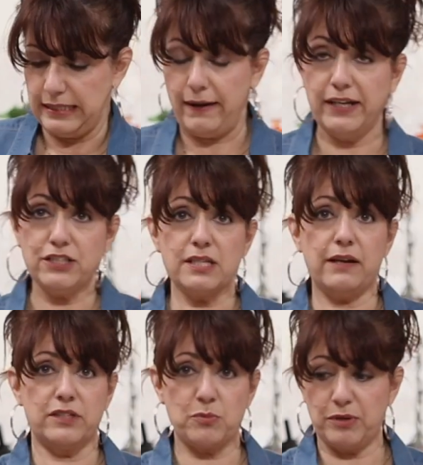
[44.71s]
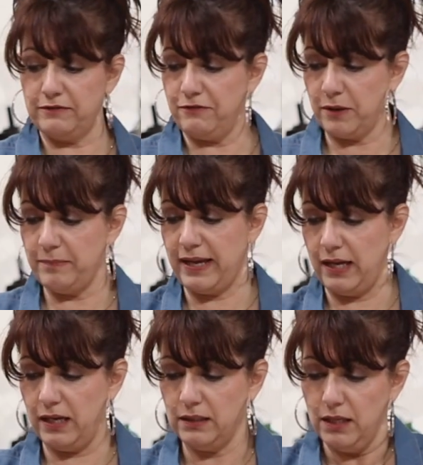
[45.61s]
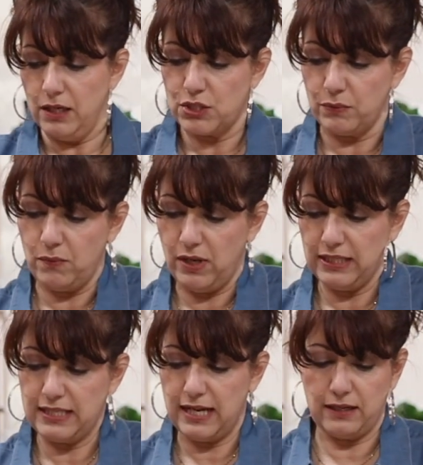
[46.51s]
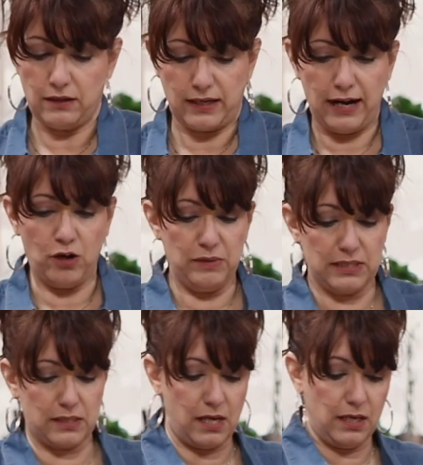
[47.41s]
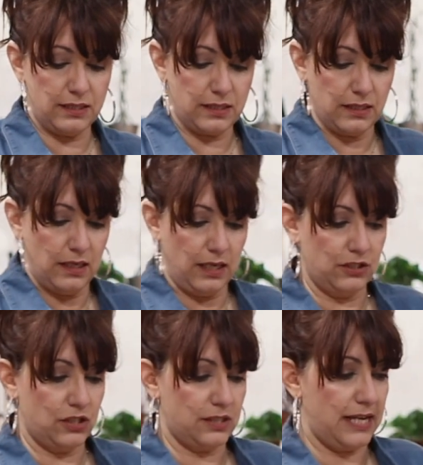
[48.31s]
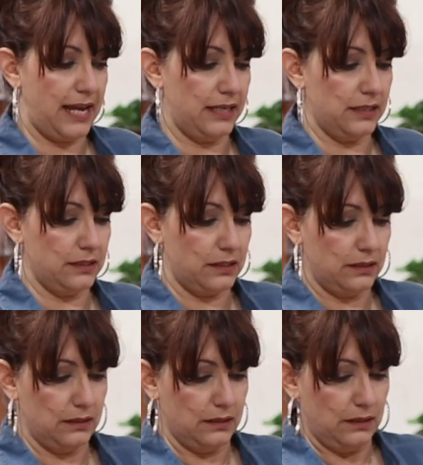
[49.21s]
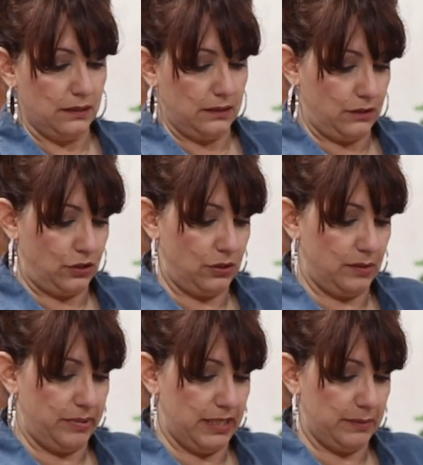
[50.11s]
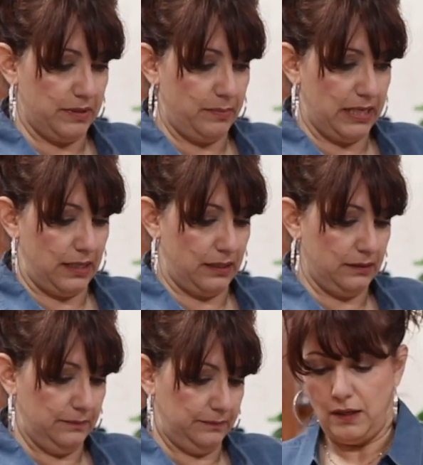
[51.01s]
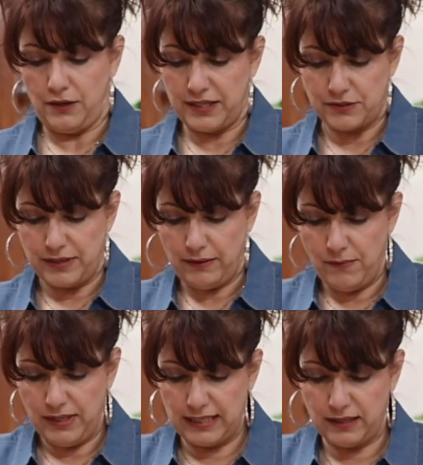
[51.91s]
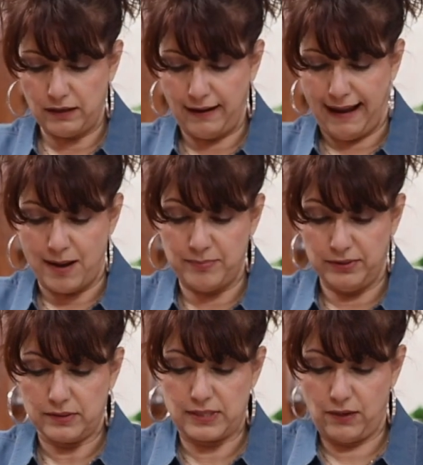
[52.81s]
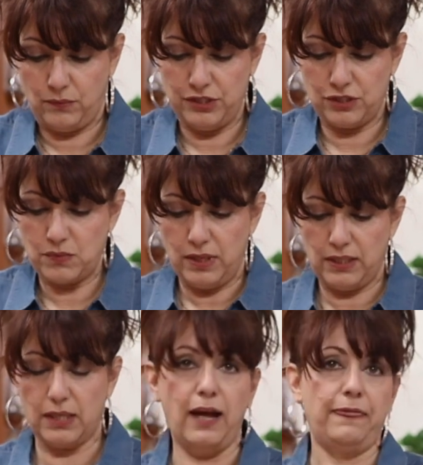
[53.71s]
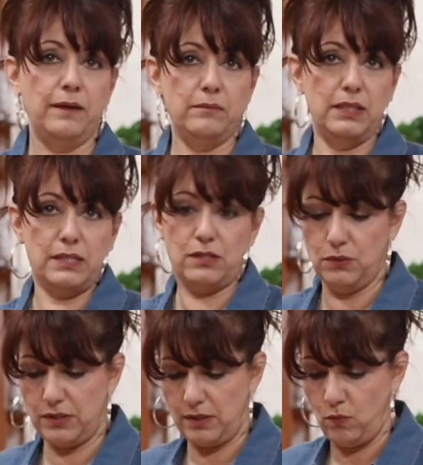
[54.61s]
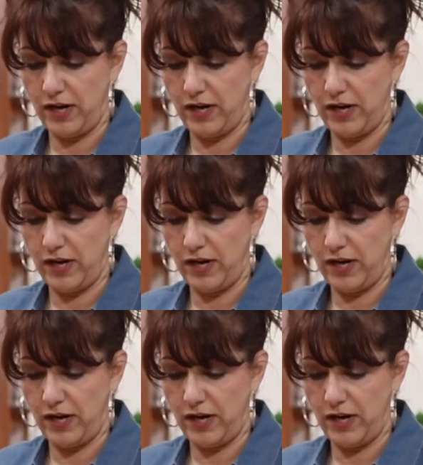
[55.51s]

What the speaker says: now I just have a springform pan. So we want to take our caramel sauce and just add it to the bottom of the pan. Okay, so now we want to get our apples, and we just want to cut them into some